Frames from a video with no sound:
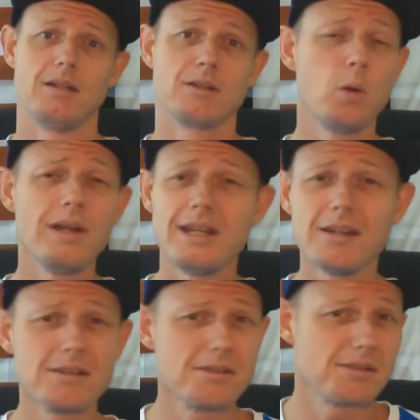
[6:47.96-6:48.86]
Quinn
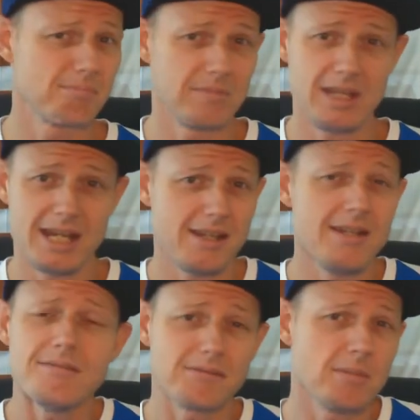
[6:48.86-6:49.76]
Ewers, he
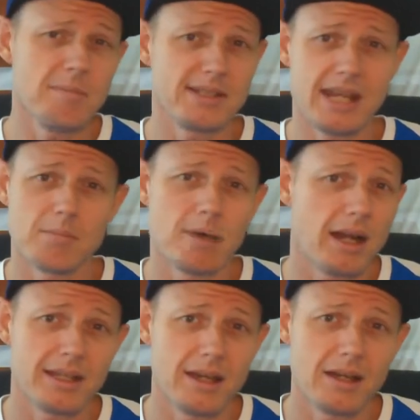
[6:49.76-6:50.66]
didn't commit to
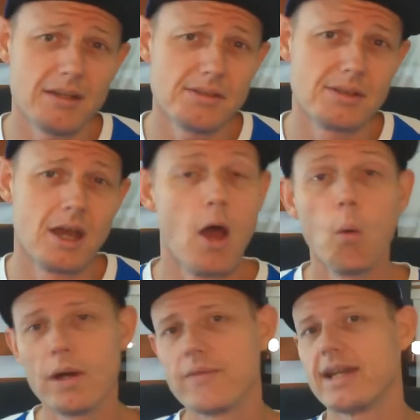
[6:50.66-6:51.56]
anybody else.
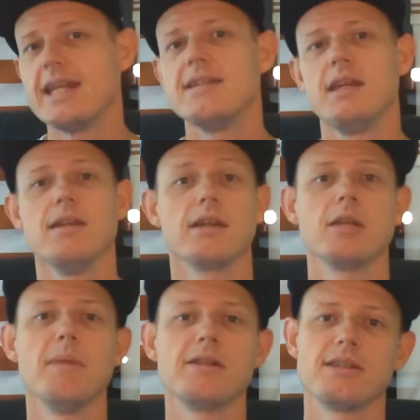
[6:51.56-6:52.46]
Whenever he did
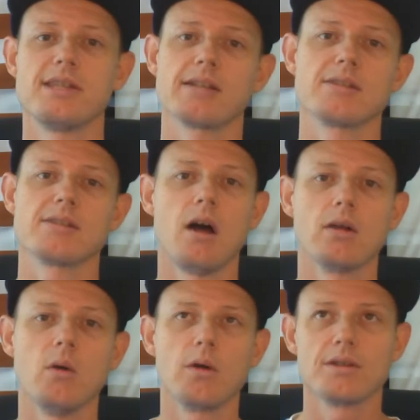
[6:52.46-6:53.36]
commit to the Texas
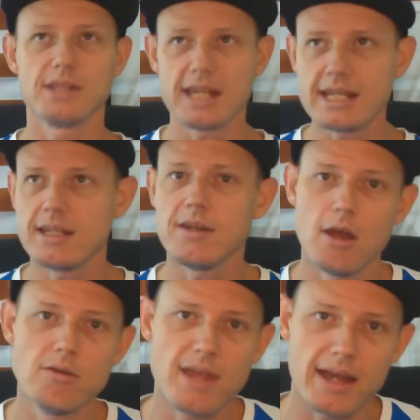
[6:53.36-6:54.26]
Longhorns, he did
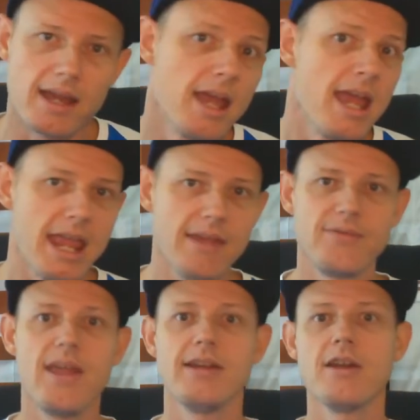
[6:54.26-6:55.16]
know that
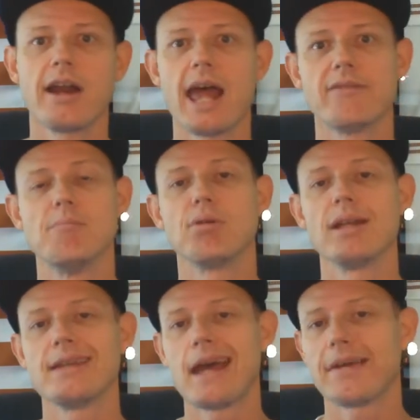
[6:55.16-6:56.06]
if they did not have a
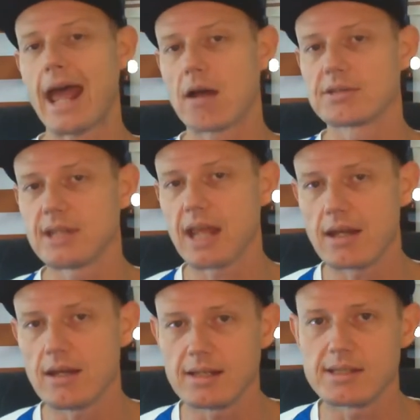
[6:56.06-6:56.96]
breakout,
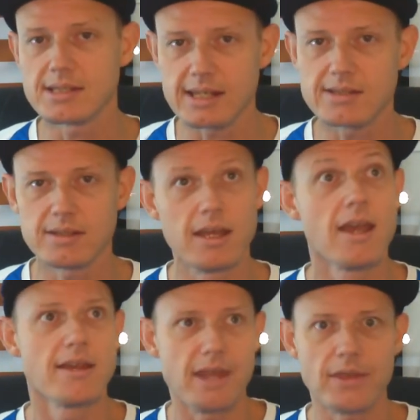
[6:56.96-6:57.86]
outstanding season,
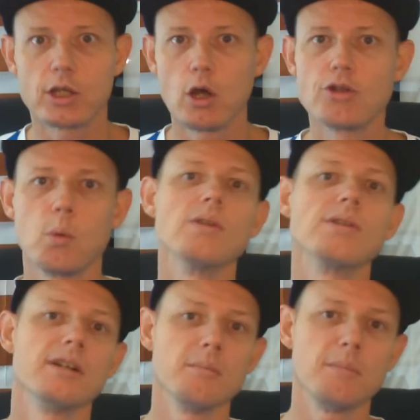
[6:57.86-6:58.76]
that the coach was
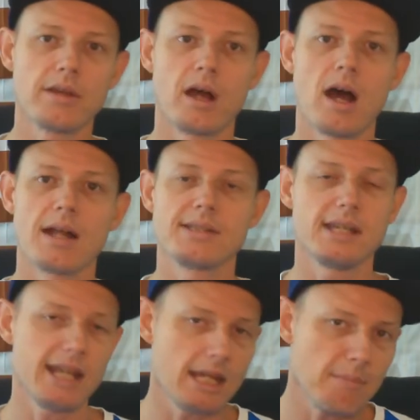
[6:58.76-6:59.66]
going to be on the hot
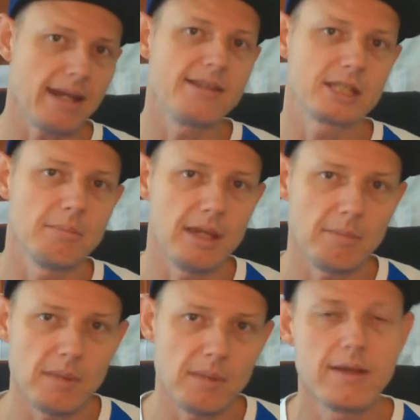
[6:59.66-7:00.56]
seat. He made his
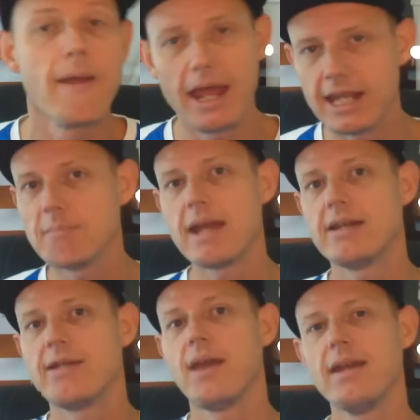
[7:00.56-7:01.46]
commitment, and he made
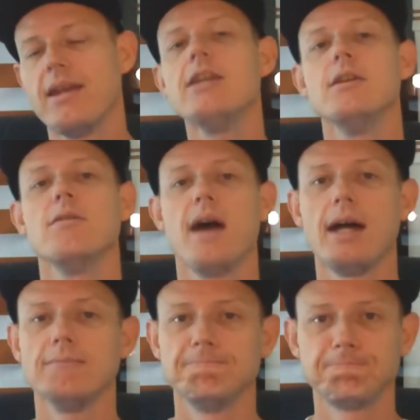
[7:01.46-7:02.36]
it then, and he knew
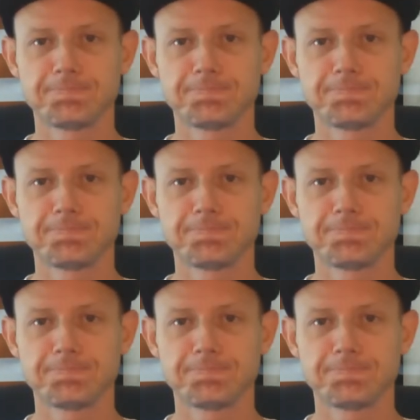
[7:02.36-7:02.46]
that.